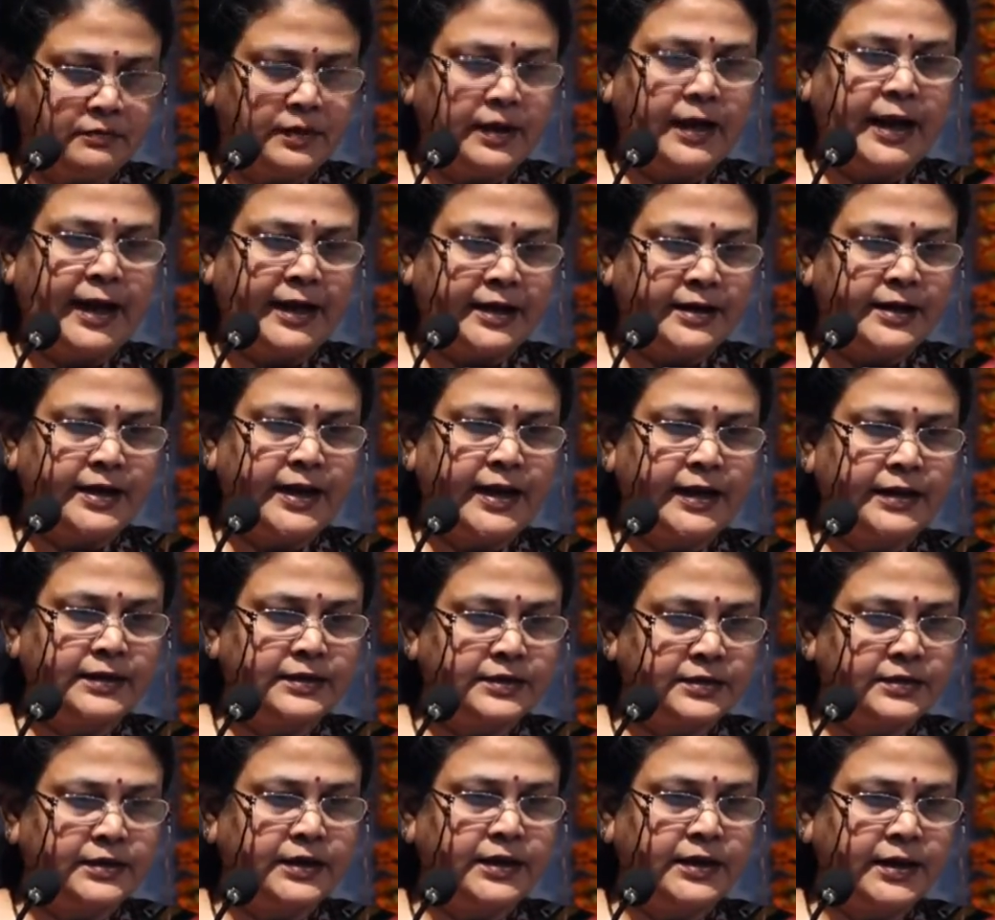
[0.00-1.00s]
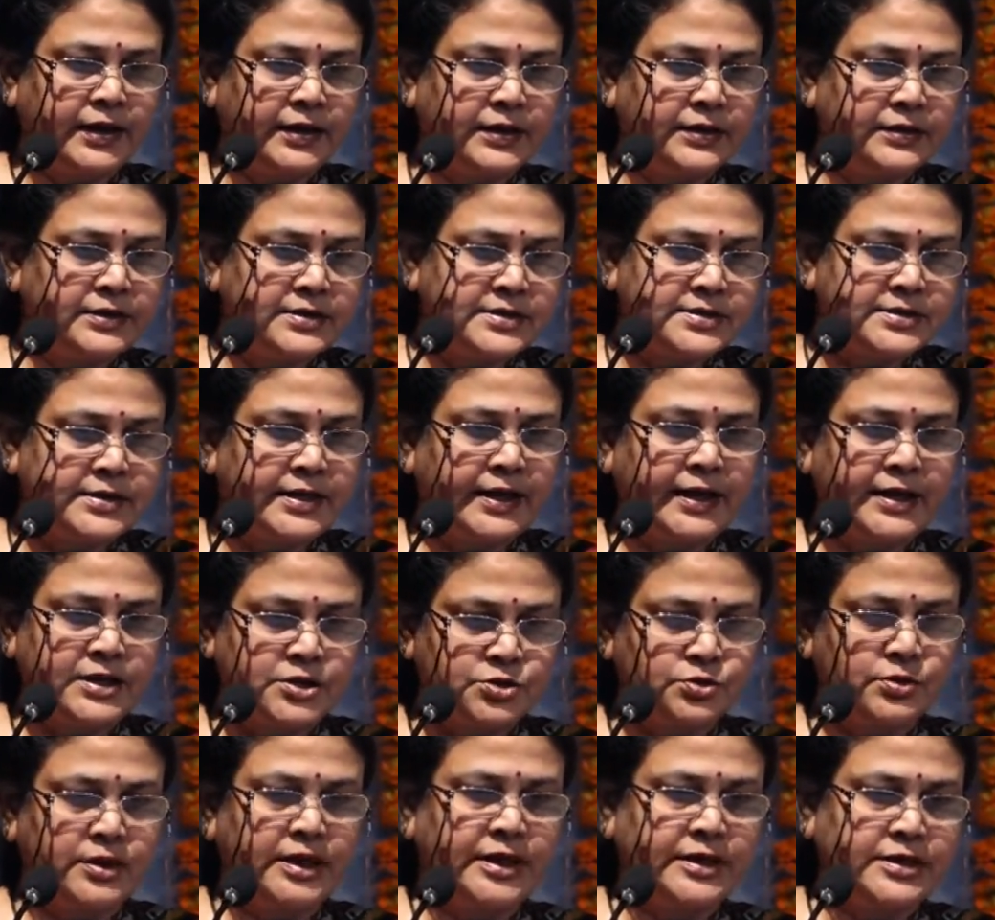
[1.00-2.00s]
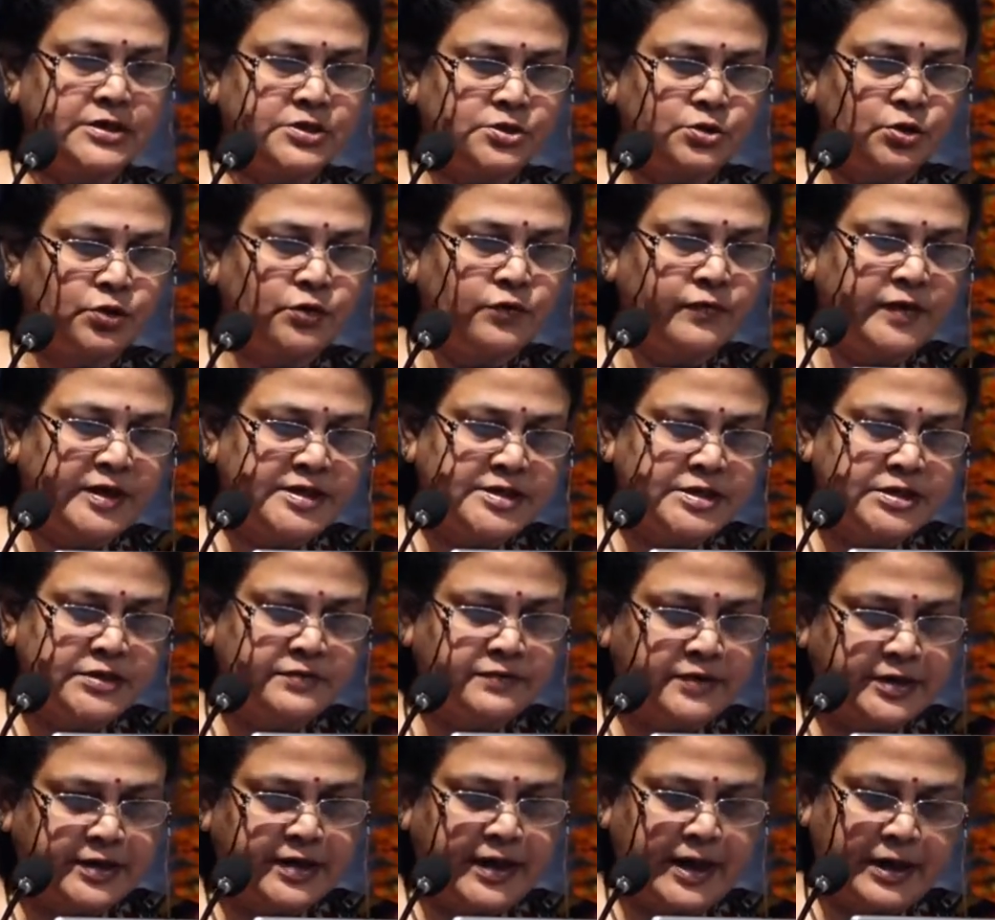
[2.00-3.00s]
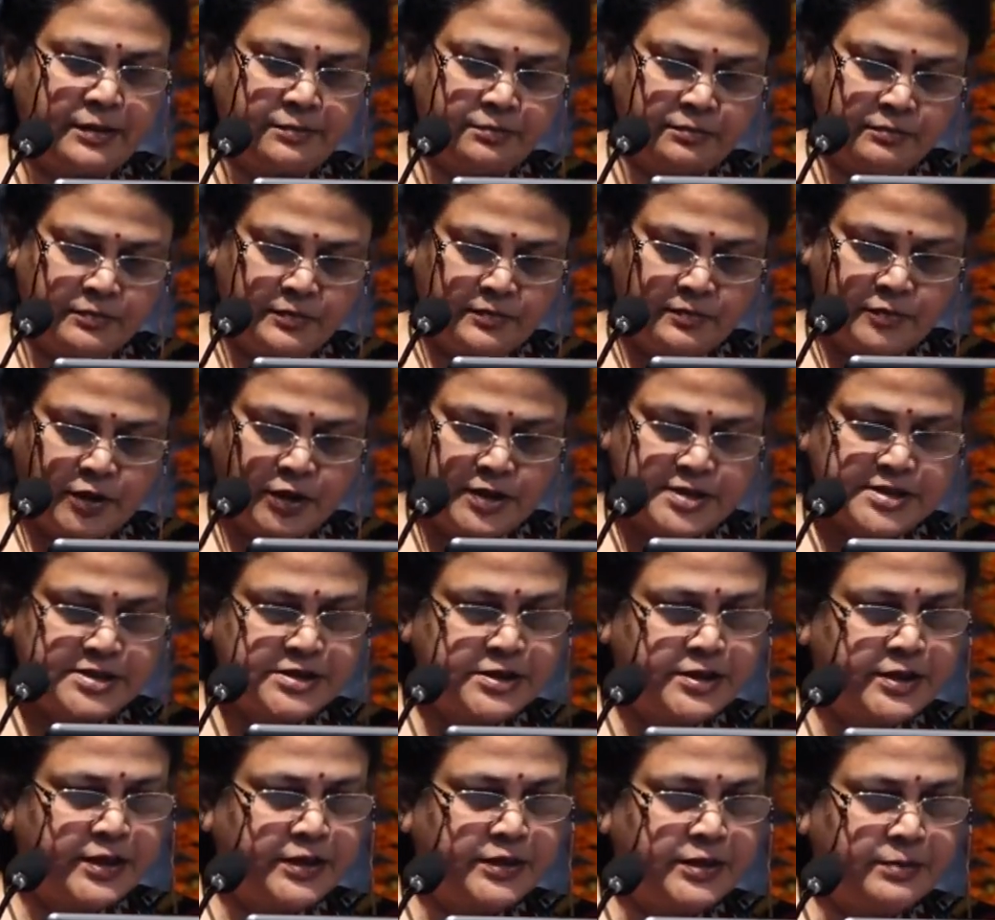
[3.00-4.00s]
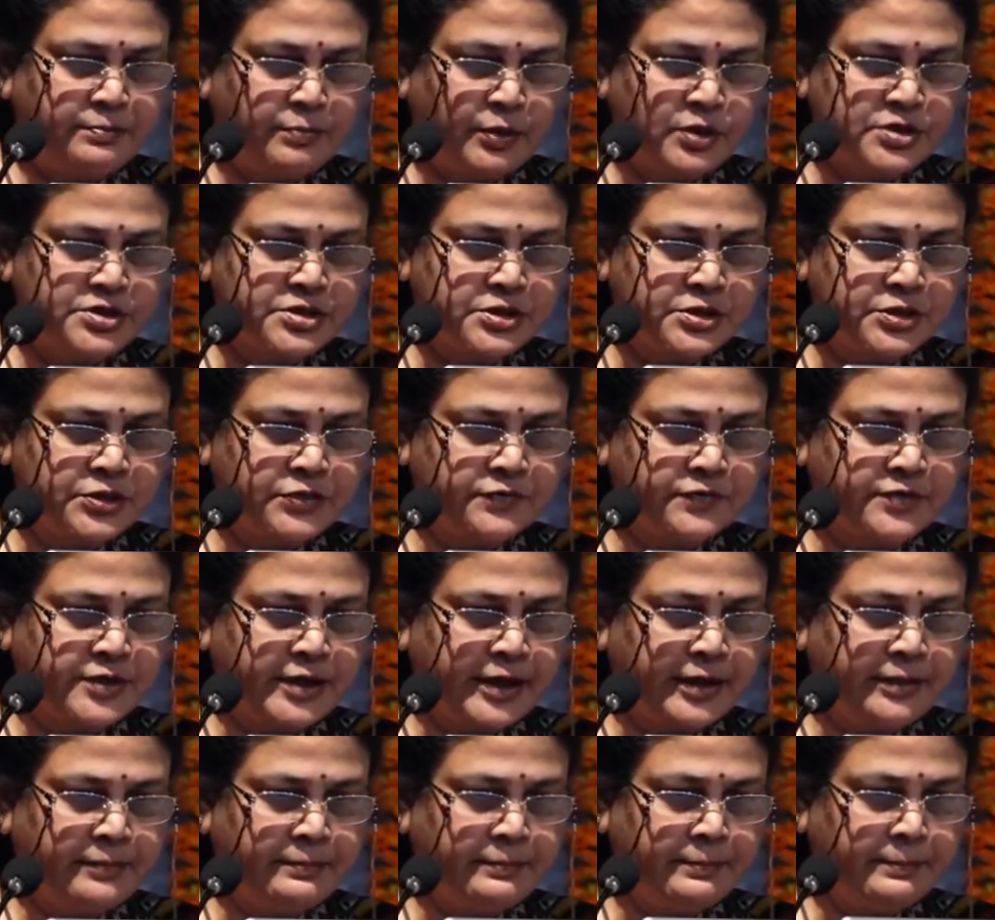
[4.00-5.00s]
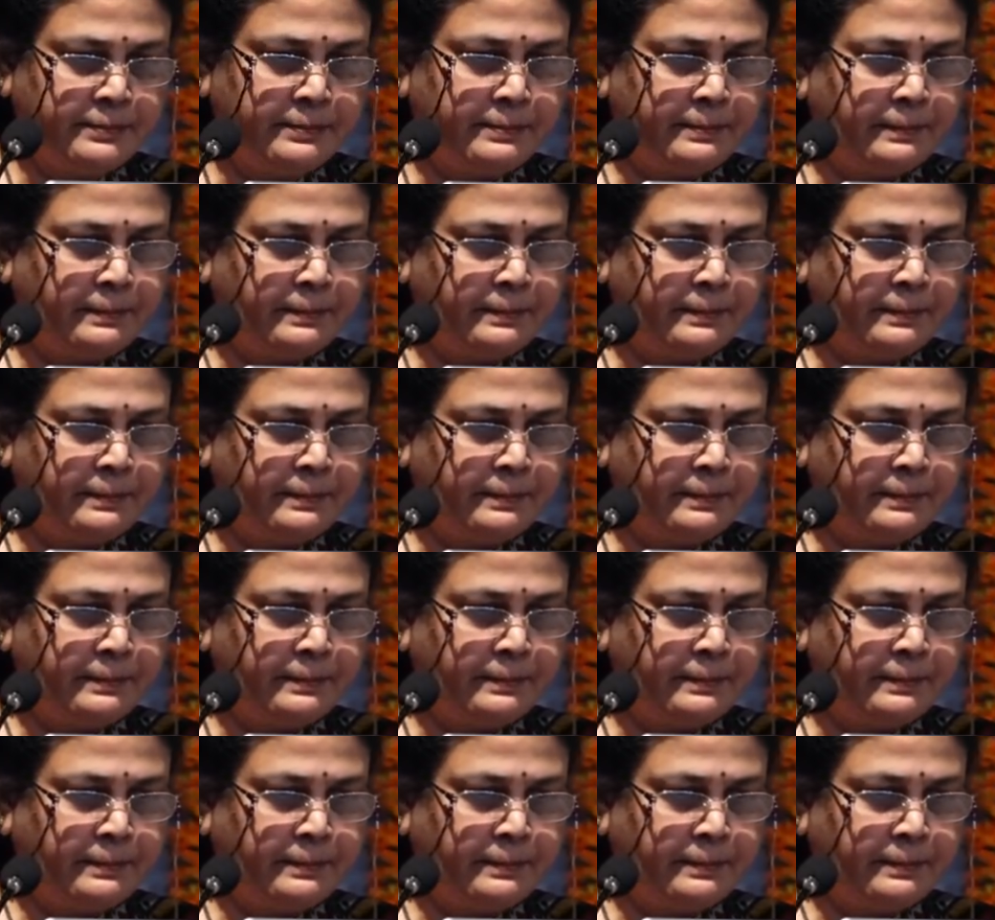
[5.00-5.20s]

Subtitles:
at length in another slide, so let us not waste our time considering the paucity of time.